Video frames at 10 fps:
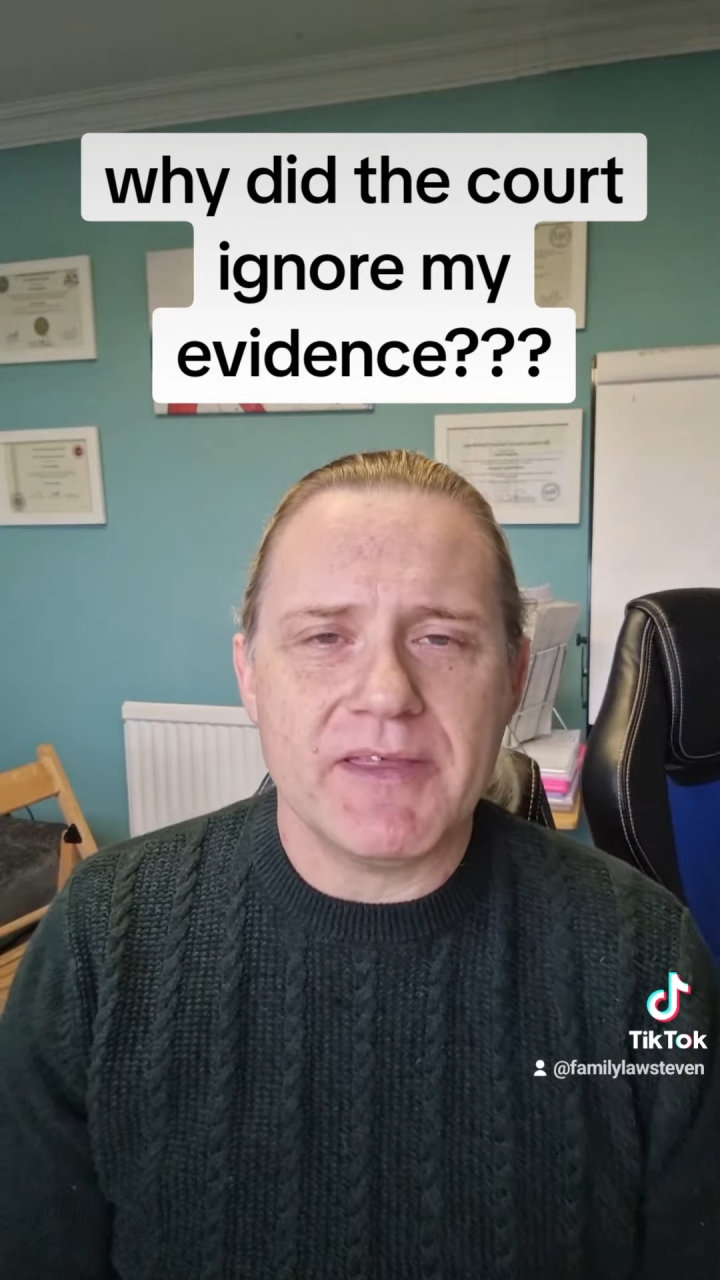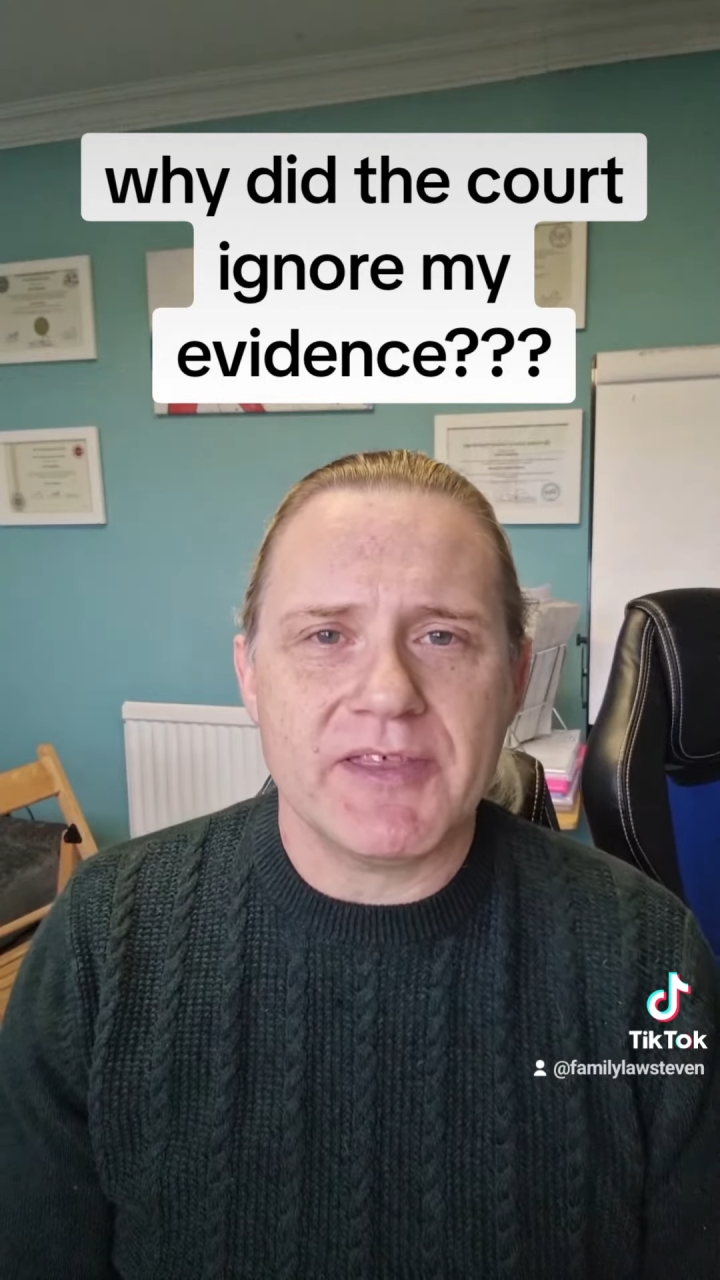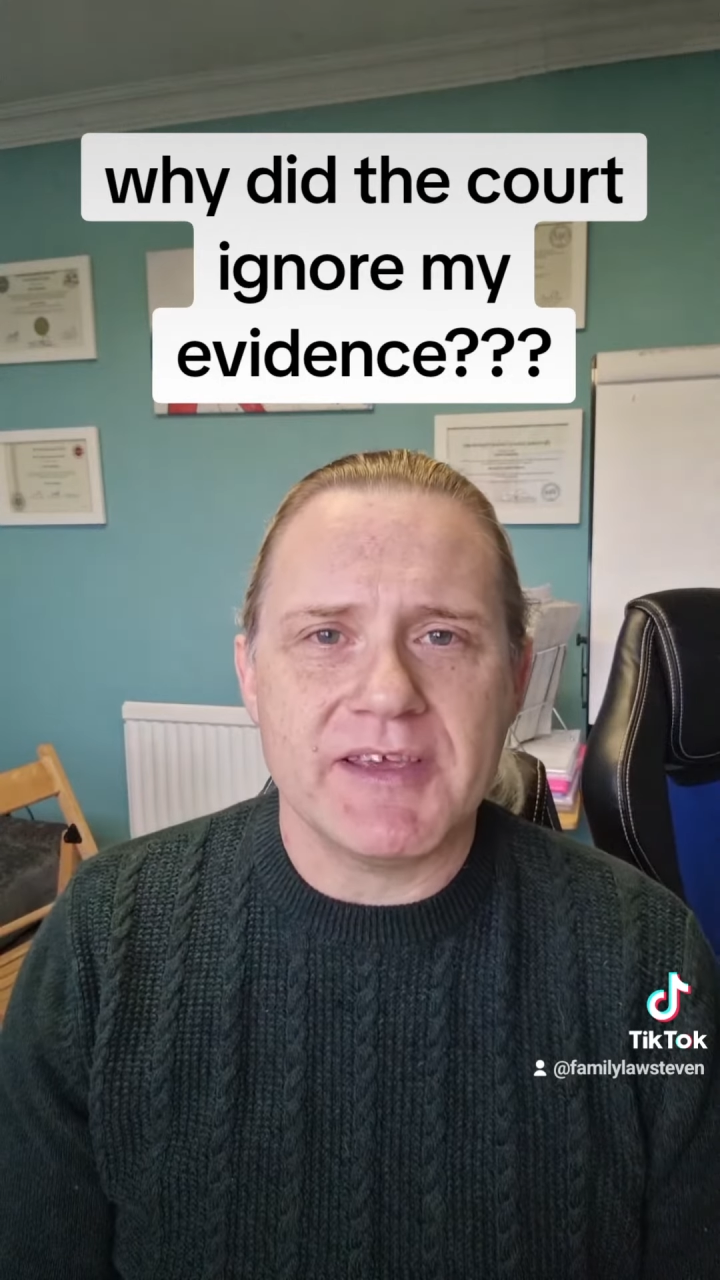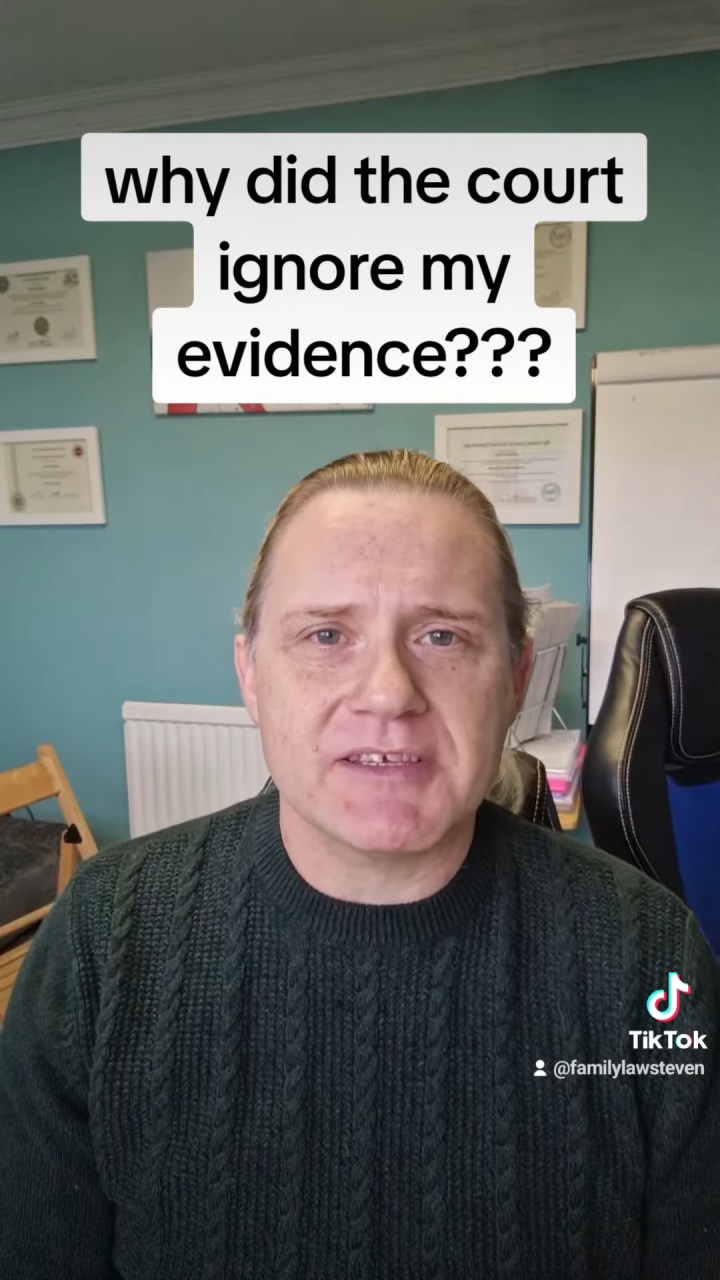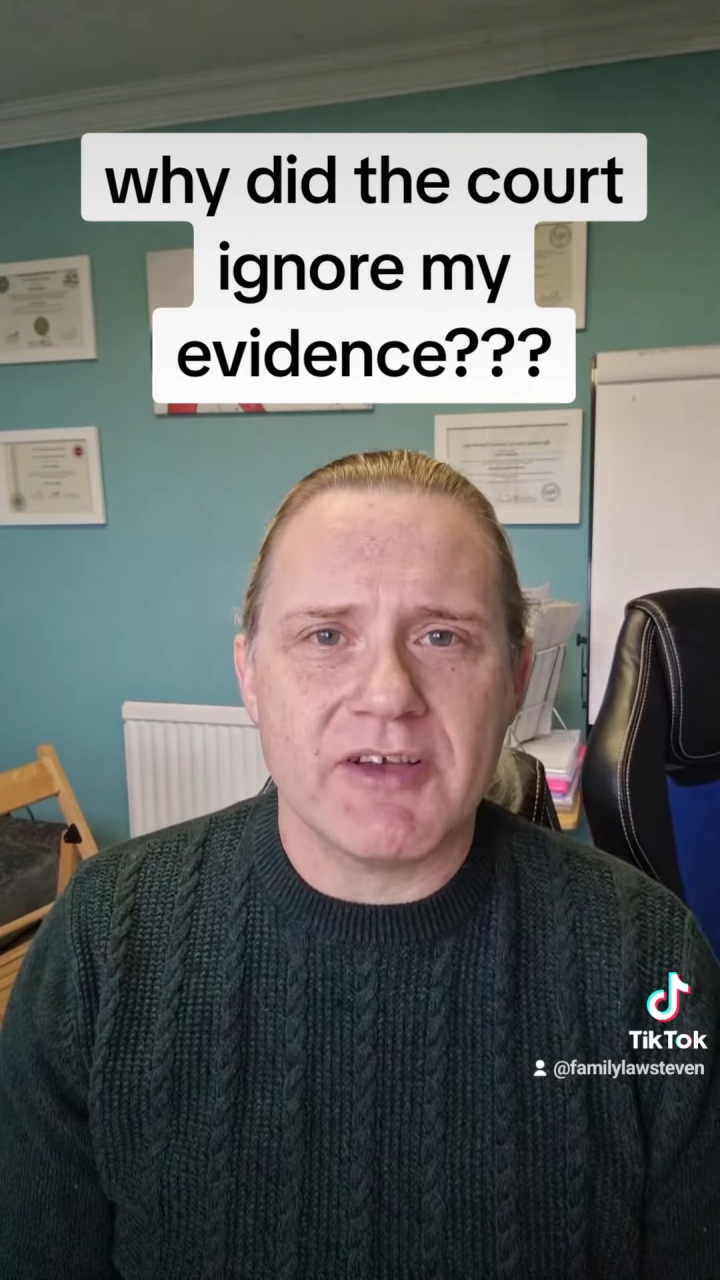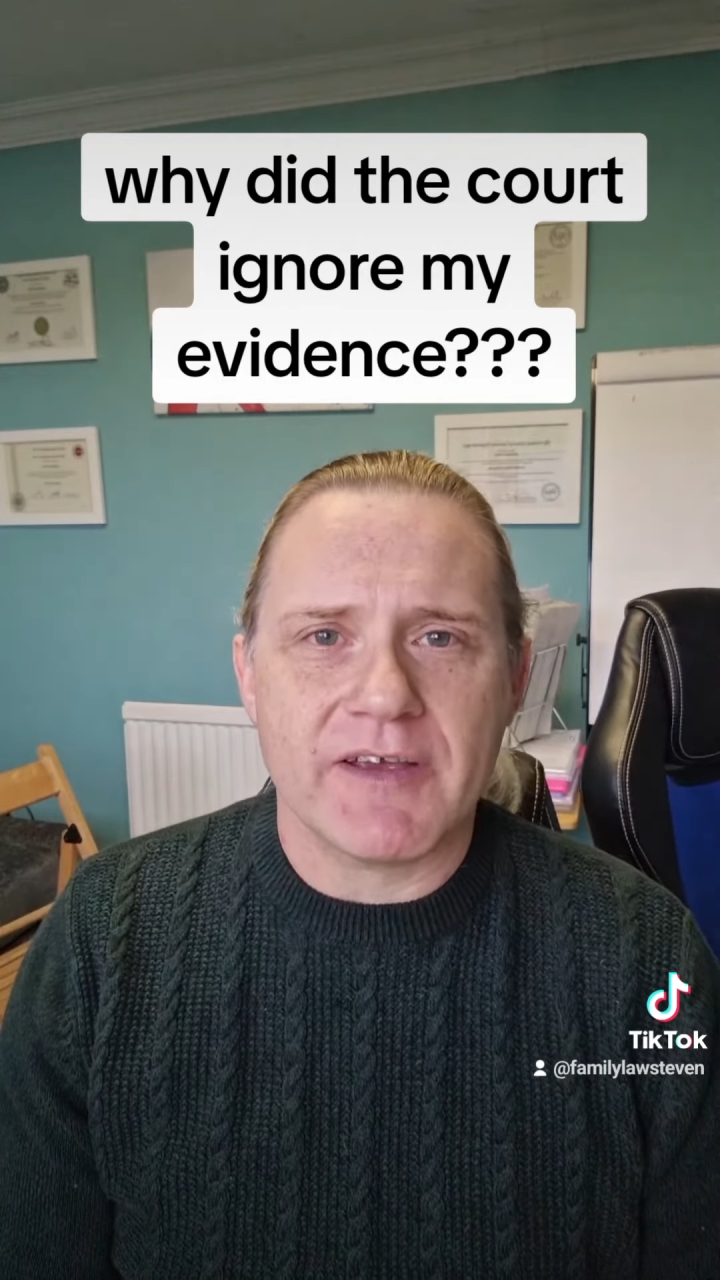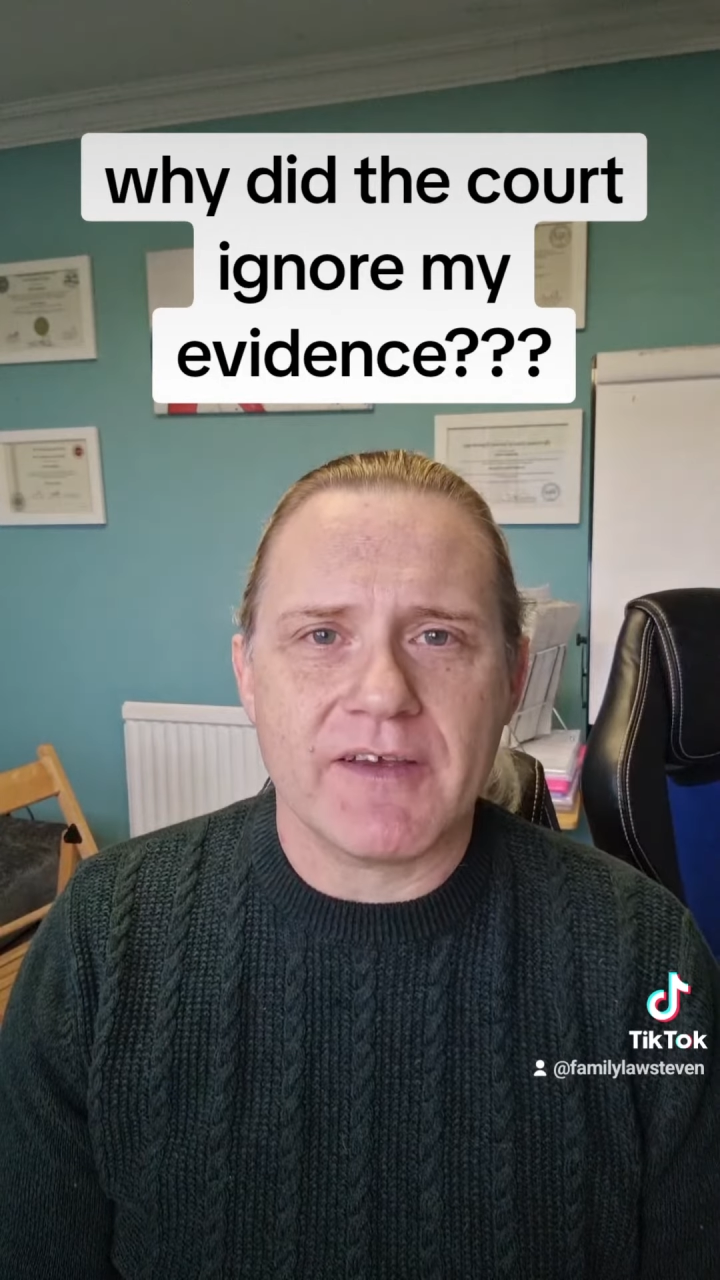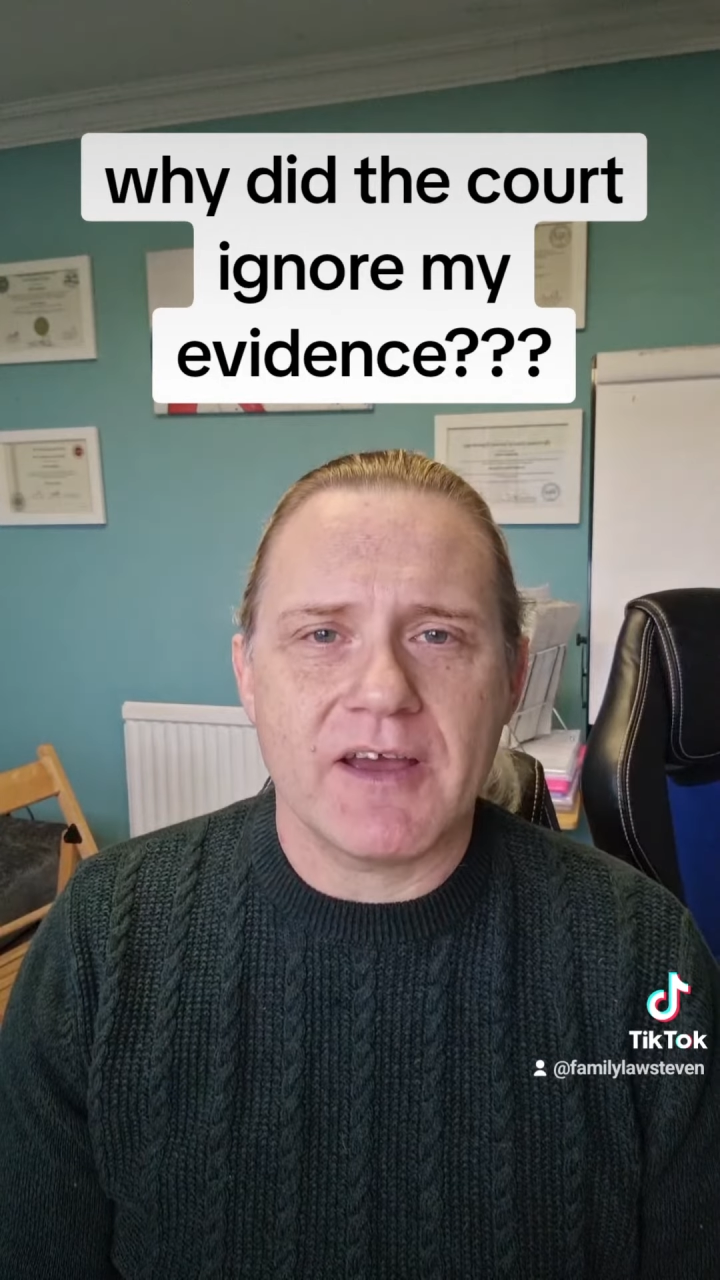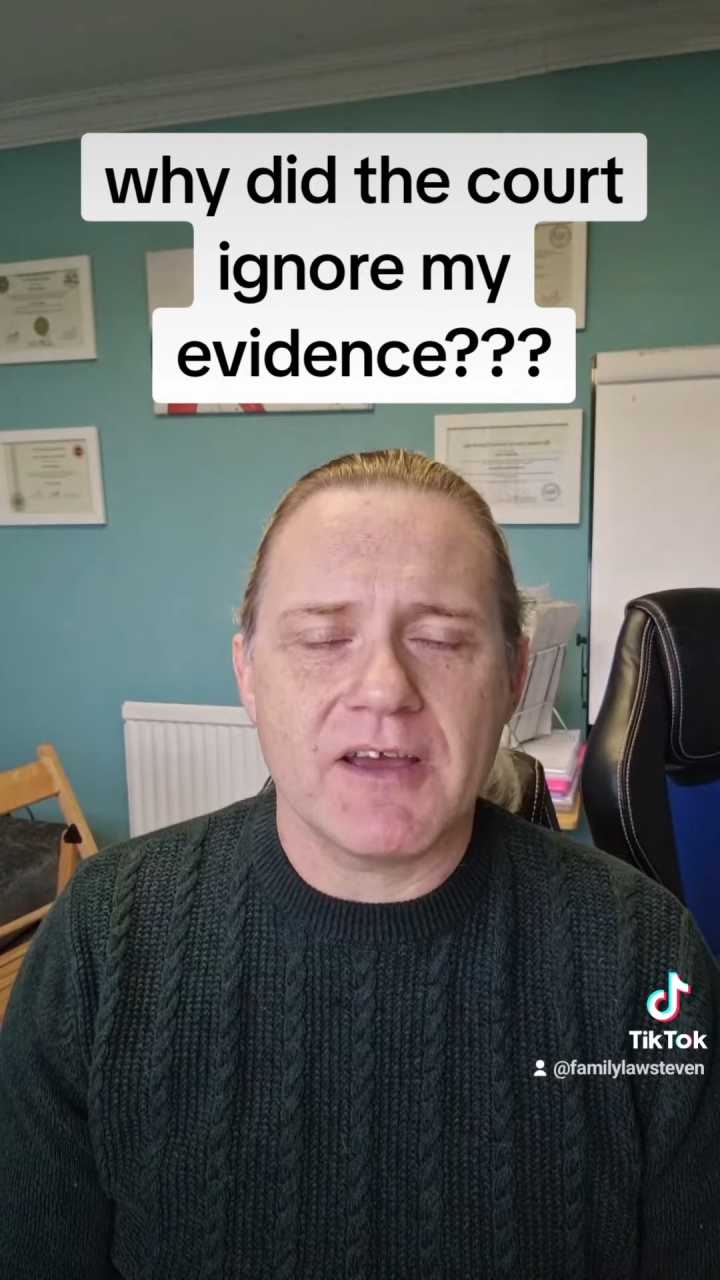things like